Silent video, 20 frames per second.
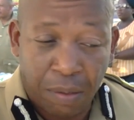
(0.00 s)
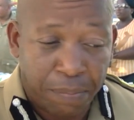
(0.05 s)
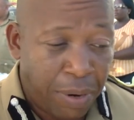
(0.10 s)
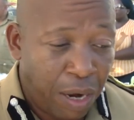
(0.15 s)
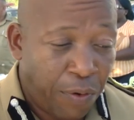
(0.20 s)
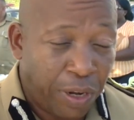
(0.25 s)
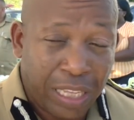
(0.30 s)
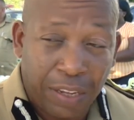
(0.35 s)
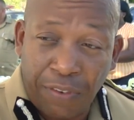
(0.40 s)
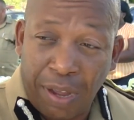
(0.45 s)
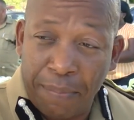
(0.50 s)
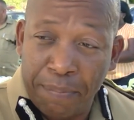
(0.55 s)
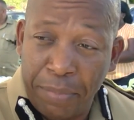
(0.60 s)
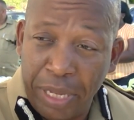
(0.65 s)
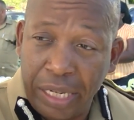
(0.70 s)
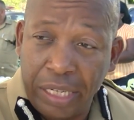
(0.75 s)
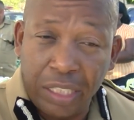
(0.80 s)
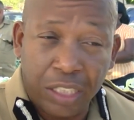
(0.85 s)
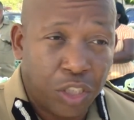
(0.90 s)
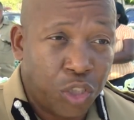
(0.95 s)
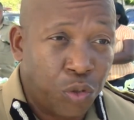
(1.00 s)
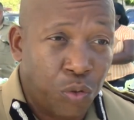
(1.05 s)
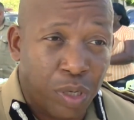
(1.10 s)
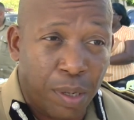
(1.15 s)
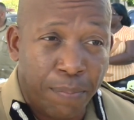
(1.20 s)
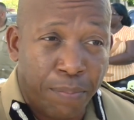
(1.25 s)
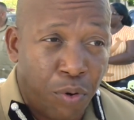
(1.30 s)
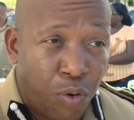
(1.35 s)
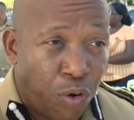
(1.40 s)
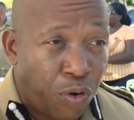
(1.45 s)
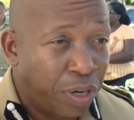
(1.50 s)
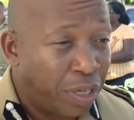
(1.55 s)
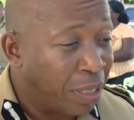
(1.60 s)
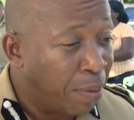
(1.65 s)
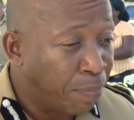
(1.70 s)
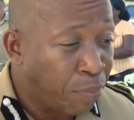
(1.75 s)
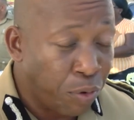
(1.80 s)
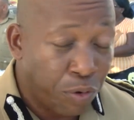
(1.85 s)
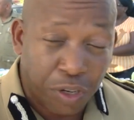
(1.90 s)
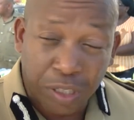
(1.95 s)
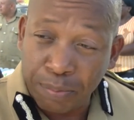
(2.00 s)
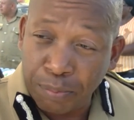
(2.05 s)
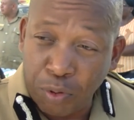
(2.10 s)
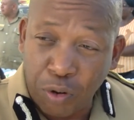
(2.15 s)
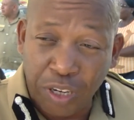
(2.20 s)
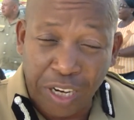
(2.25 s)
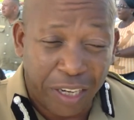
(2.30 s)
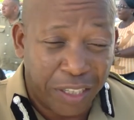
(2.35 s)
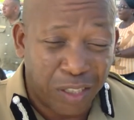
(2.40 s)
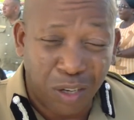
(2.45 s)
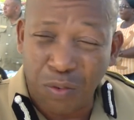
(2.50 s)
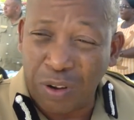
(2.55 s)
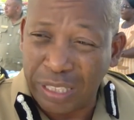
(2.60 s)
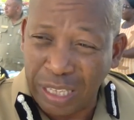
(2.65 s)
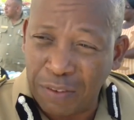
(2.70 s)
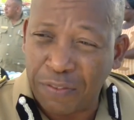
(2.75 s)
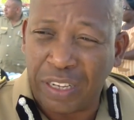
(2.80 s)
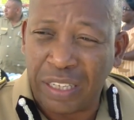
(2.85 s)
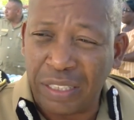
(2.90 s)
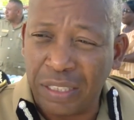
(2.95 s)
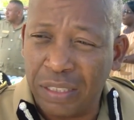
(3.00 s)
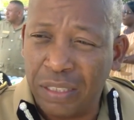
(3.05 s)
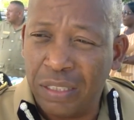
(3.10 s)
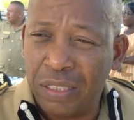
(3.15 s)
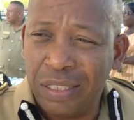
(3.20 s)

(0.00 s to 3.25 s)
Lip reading: by whatever means, through the border, the porous borders or whatever,